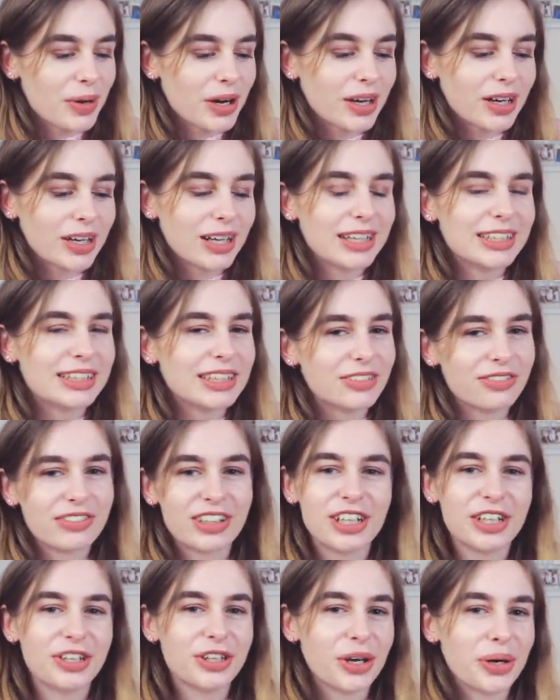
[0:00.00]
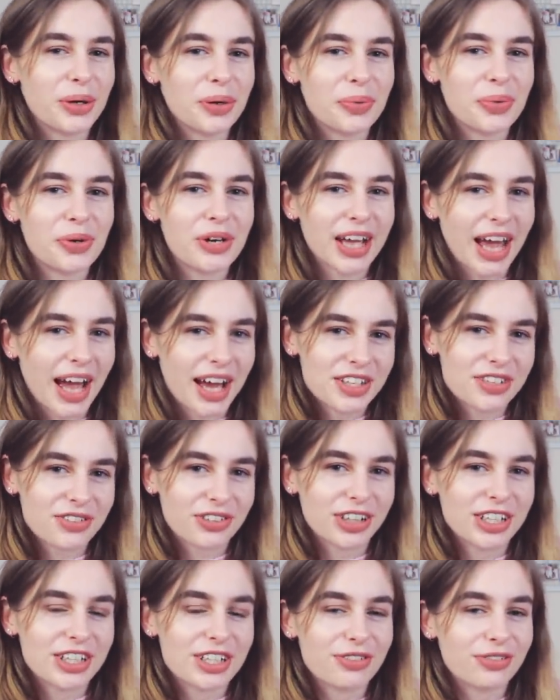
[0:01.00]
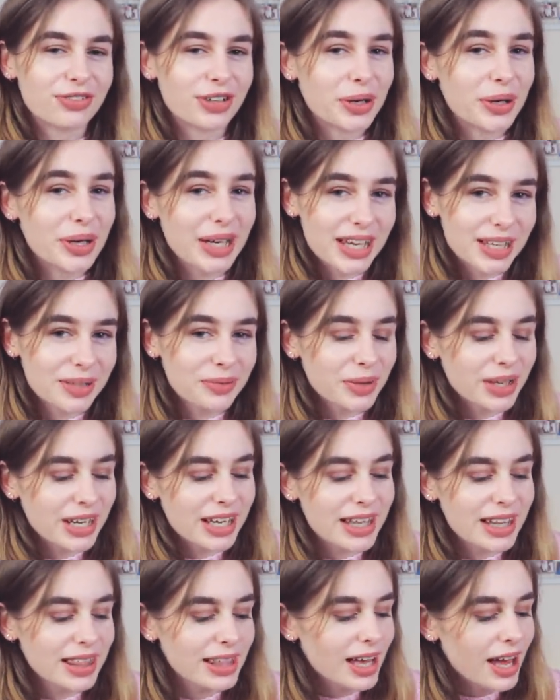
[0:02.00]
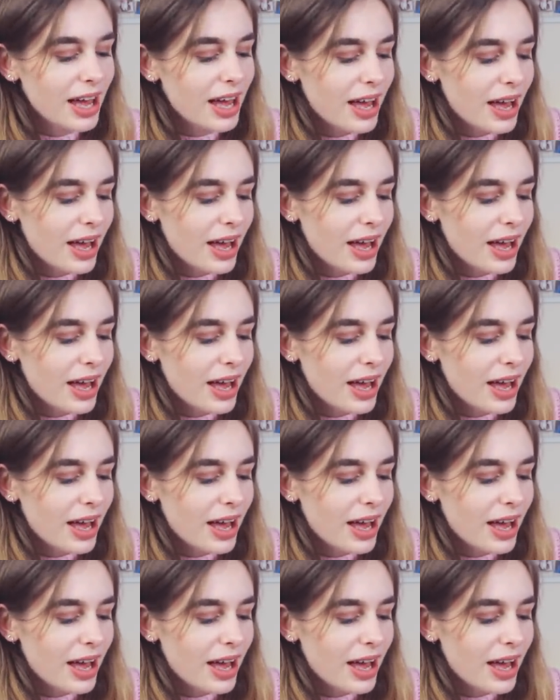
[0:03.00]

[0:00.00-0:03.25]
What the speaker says: but I didn't really know what category to throw it in with.